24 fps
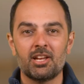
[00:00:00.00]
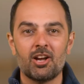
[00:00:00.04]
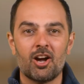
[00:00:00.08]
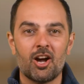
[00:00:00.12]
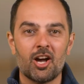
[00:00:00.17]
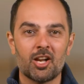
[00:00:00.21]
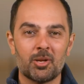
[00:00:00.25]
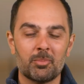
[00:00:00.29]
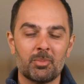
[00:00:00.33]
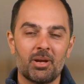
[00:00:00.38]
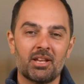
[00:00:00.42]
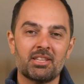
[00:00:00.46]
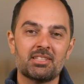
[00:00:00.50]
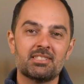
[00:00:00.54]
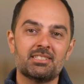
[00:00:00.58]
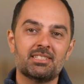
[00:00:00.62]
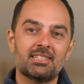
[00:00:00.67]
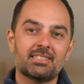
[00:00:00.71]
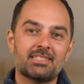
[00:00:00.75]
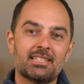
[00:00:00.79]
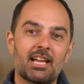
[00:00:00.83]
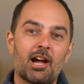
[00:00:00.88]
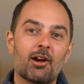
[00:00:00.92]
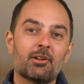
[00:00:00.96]
automates the
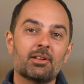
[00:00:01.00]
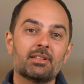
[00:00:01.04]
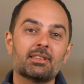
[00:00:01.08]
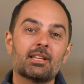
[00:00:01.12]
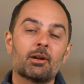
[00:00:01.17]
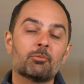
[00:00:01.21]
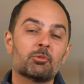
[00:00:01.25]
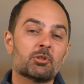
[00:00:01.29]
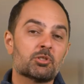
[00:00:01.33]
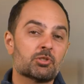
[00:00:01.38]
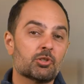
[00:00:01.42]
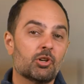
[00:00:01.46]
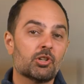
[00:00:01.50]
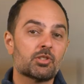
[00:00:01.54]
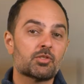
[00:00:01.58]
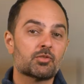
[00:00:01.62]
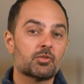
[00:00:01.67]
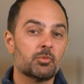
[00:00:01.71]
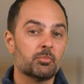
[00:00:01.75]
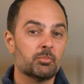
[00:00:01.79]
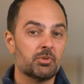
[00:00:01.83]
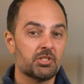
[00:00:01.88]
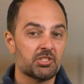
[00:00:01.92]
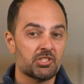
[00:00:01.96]
accounting that results
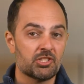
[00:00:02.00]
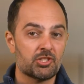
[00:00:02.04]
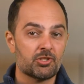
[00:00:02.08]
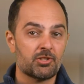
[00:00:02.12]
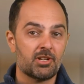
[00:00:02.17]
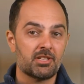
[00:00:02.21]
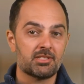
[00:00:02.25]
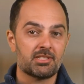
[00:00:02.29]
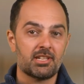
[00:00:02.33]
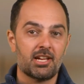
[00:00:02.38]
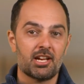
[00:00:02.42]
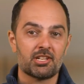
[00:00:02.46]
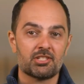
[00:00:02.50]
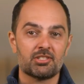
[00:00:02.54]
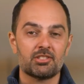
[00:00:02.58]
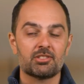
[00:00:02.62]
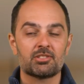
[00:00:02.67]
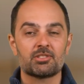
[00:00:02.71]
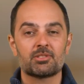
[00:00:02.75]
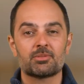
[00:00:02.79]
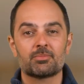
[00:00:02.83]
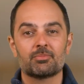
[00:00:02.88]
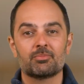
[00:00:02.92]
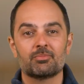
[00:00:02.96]
from business
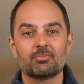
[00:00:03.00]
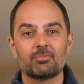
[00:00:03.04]
transactions.